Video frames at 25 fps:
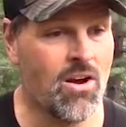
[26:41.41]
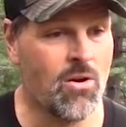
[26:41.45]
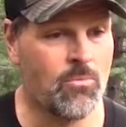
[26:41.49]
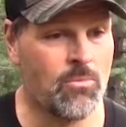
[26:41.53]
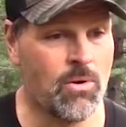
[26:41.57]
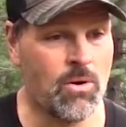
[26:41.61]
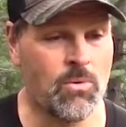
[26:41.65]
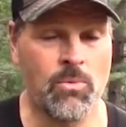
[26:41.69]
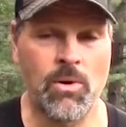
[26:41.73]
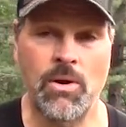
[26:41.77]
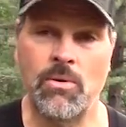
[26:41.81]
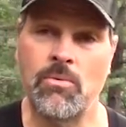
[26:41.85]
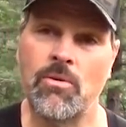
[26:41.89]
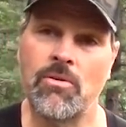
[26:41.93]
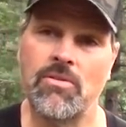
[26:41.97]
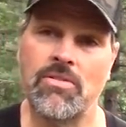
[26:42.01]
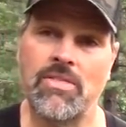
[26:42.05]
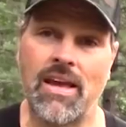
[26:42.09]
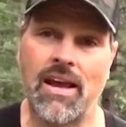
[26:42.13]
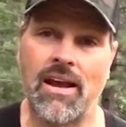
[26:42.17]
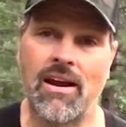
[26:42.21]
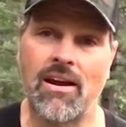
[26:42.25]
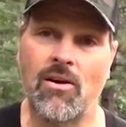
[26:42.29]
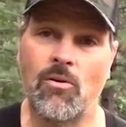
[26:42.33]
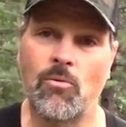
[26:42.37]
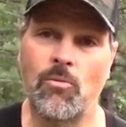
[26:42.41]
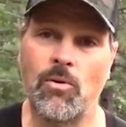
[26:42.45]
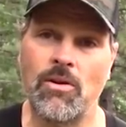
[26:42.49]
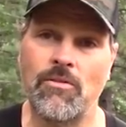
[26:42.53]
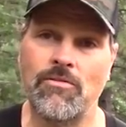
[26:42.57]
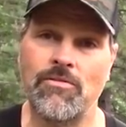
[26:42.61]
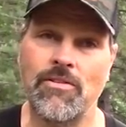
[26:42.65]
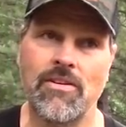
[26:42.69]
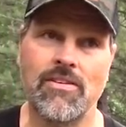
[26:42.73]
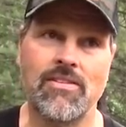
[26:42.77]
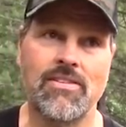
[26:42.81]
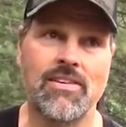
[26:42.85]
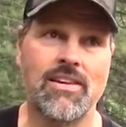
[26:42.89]
When we were there, we
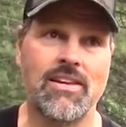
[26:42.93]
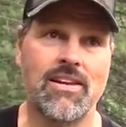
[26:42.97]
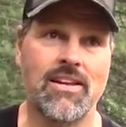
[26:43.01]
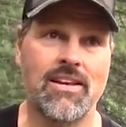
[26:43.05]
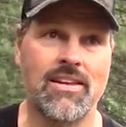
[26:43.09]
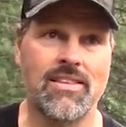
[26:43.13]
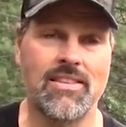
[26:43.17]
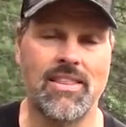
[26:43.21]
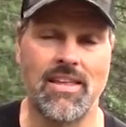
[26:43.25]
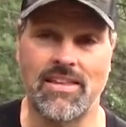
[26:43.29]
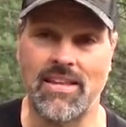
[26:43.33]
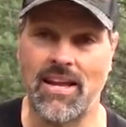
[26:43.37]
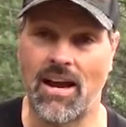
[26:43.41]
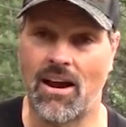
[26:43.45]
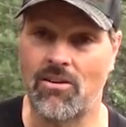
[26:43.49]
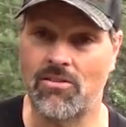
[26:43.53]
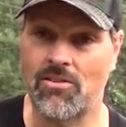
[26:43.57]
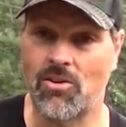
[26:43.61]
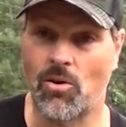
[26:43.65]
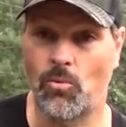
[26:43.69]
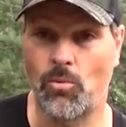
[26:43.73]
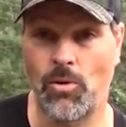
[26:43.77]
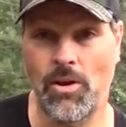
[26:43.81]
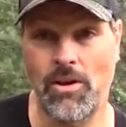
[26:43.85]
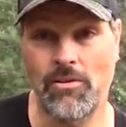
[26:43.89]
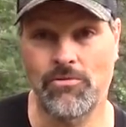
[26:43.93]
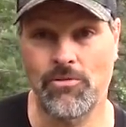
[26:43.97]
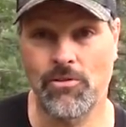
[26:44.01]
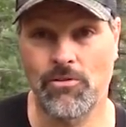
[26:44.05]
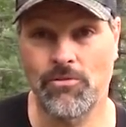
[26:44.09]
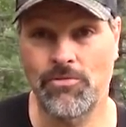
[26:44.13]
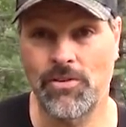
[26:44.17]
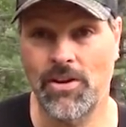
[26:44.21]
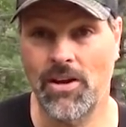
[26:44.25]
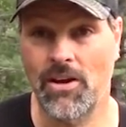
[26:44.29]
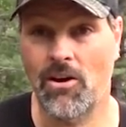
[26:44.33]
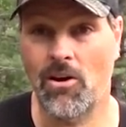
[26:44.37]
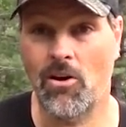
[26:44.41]
visited the town of
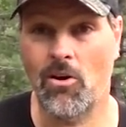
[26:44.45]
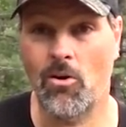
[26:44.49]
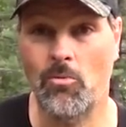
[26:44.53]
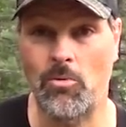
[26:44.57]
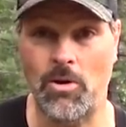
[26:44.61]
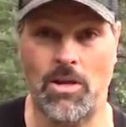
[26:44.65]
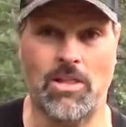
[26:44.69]
Weaverville.